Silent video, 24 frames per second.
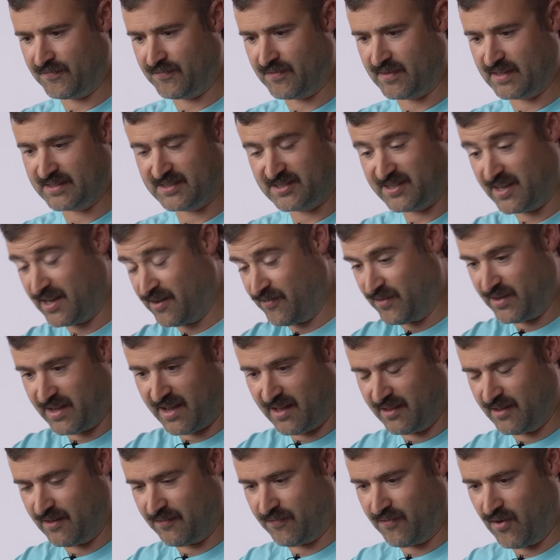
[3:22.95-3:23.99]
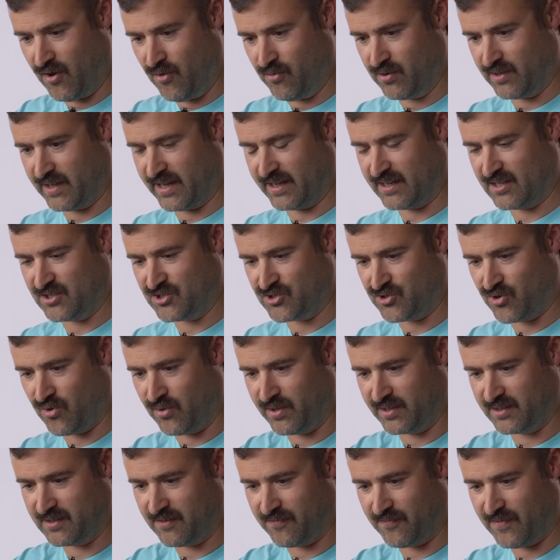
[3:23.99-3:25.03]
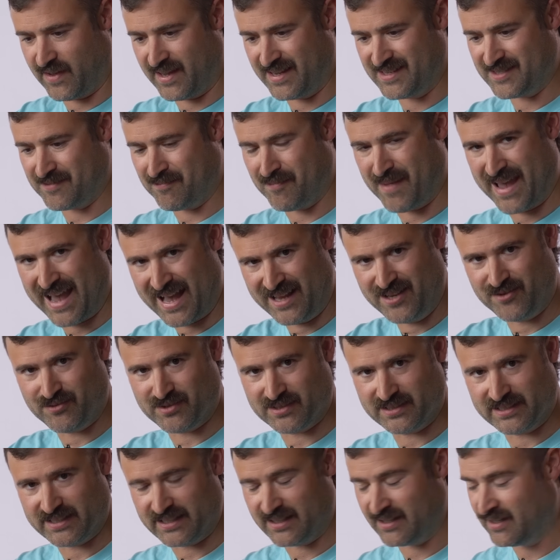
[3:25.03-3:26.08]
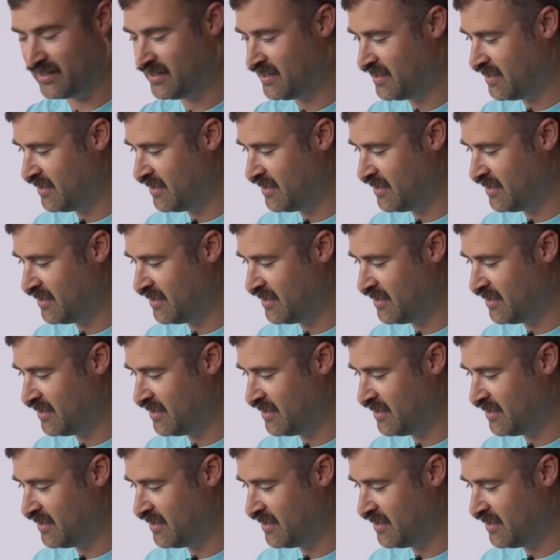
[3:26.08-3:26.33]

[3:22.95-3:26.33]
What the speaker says: instead of an LFO, we're like controlling the phase manually